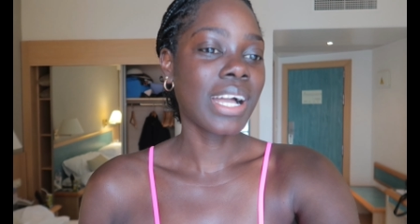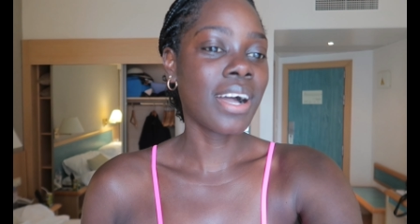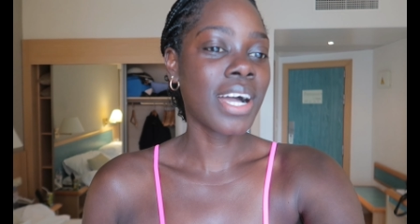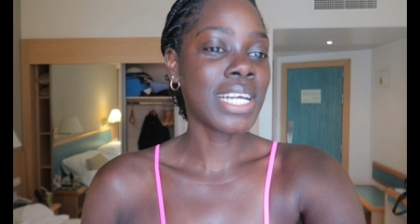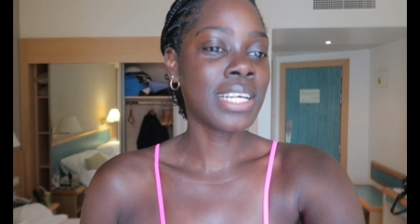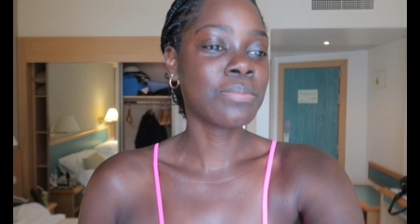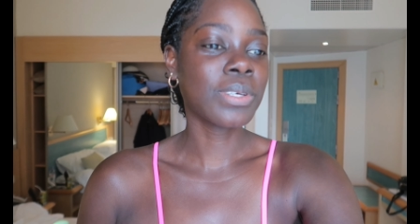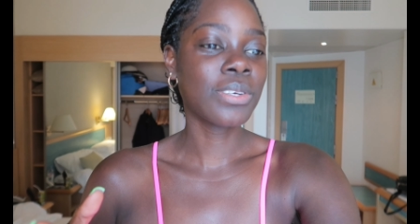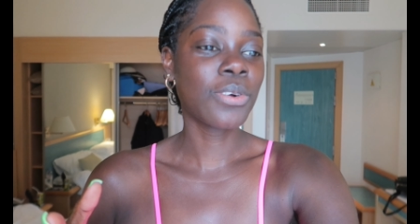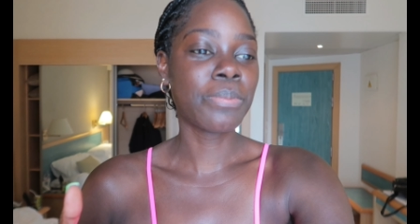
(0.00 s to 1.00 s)
Uh, and I'm
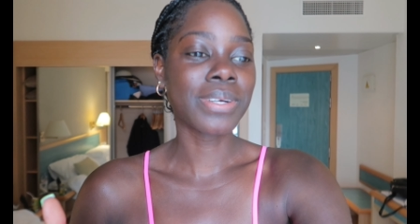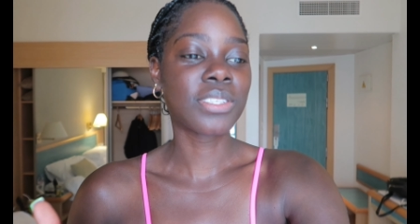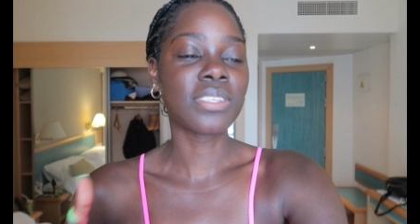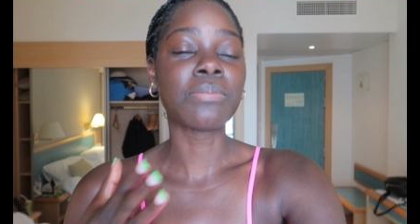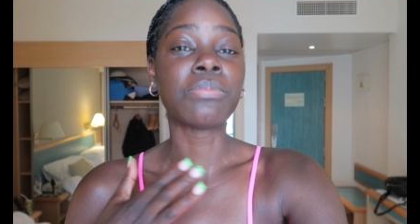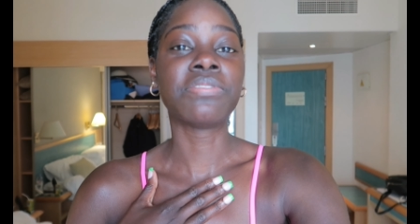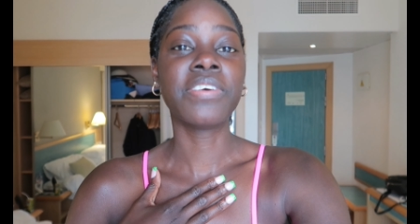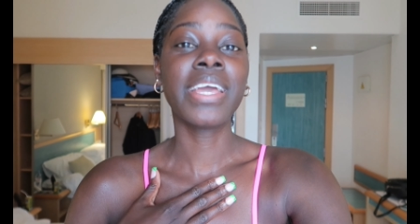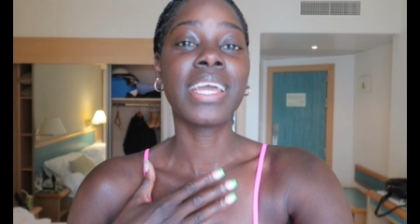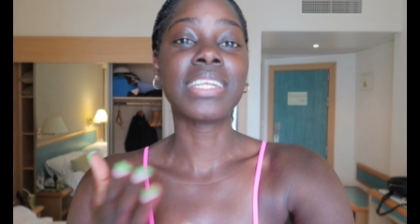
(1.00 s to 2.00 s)
gonna go back to the
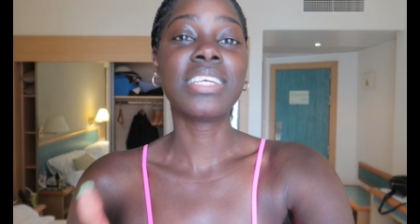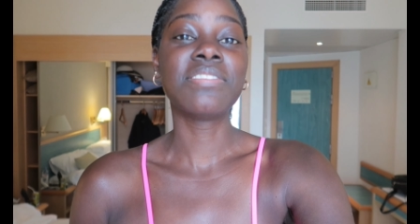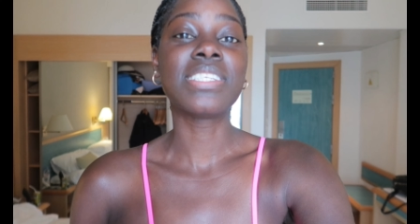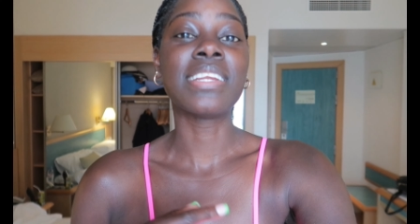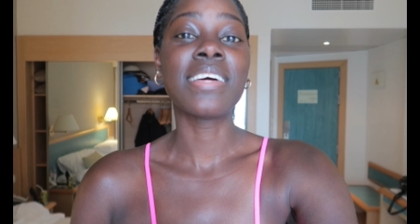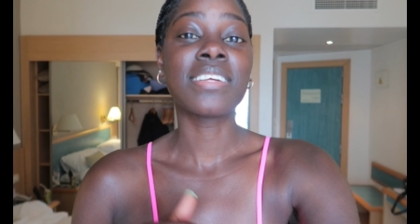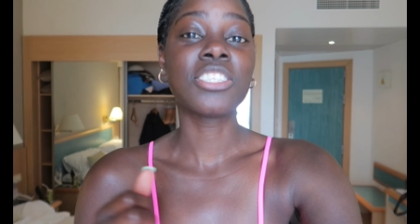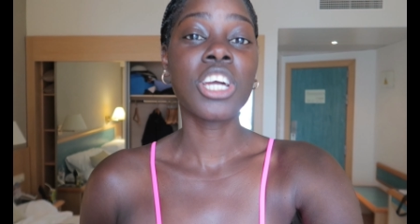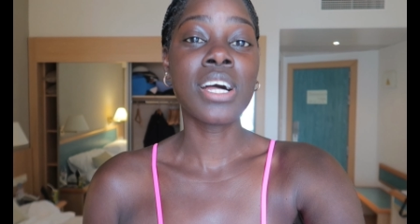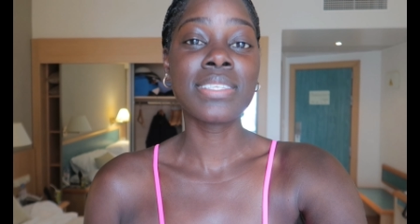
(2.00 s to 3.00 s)
buffet and give it another
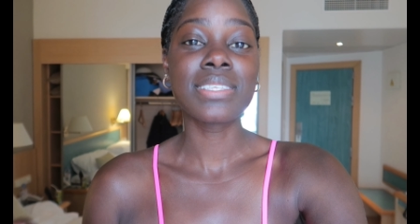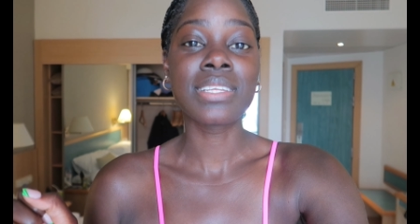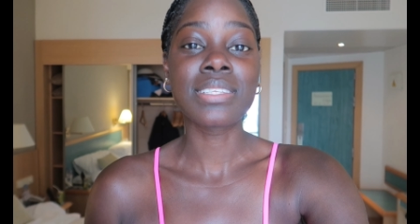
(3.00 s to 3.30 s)
chance